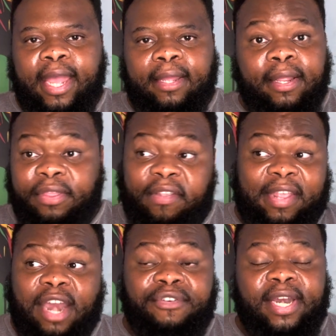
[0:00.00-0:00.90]
in this
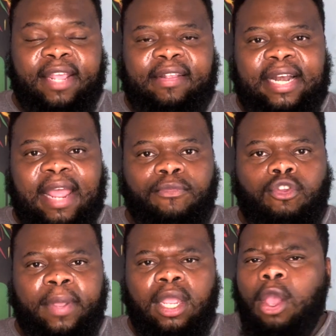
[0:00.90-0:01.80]
country at least, claim to
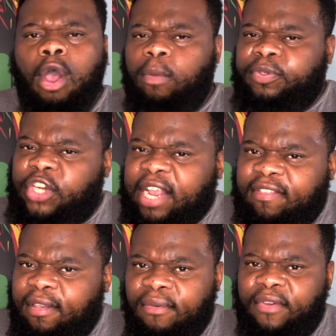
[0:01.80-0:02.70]
be
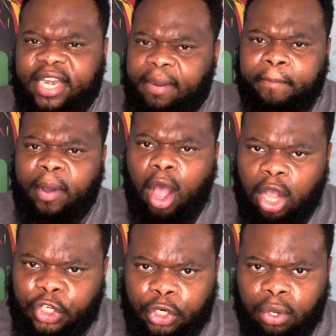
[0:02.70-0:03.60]
objective and
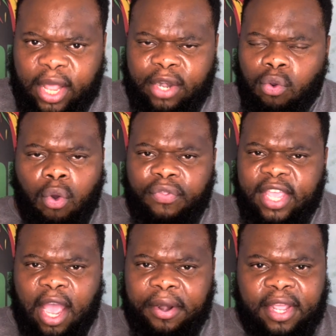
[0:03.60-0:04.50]
impartial and all the
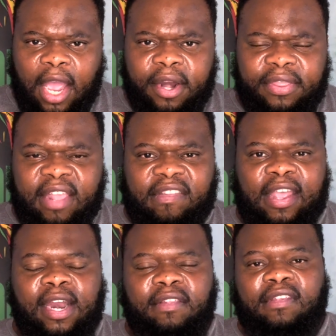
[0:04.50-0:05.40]
yada yada they
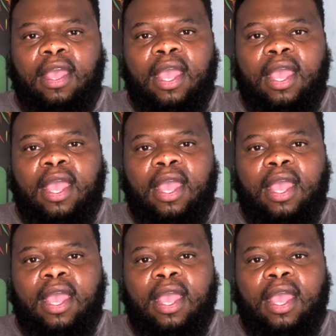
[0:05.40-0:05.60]
sell us,